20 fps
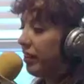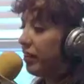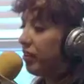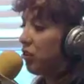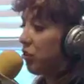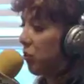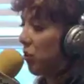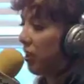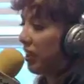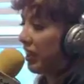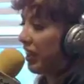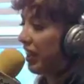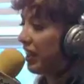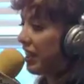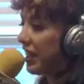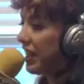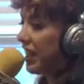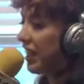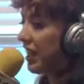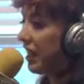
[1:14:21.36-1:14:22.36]
is
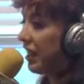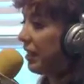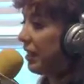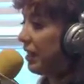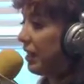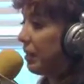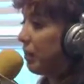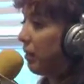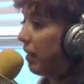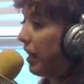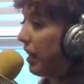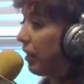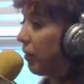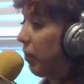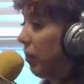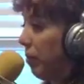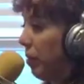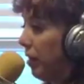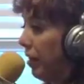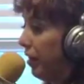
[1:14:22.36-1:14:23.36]
2019 and it's black
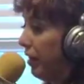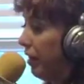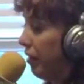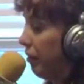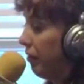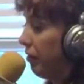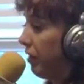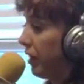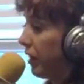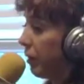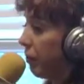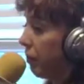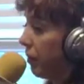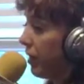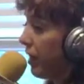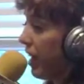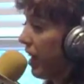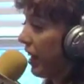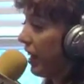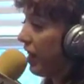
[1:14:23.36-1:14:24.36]
women and they don't fucking
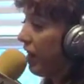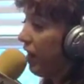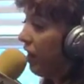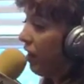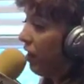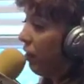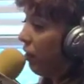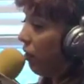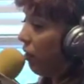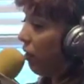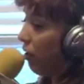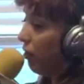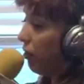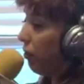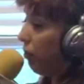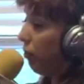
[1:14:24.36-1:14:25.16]
play, the